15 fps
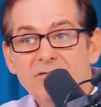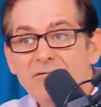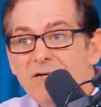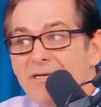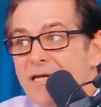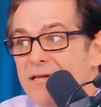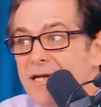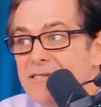
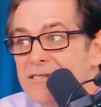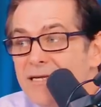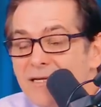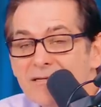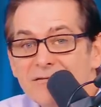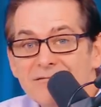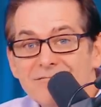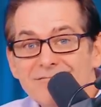and then that's
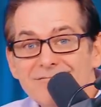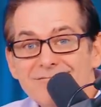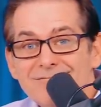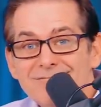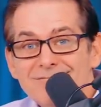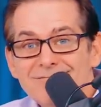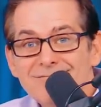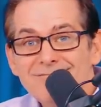it.
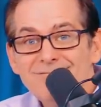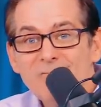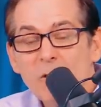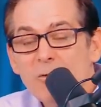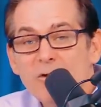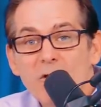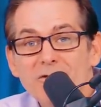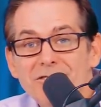No
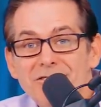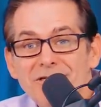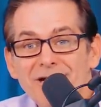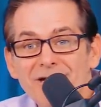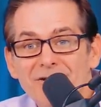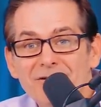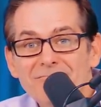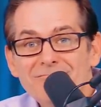one goes to
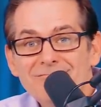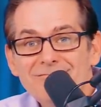jail.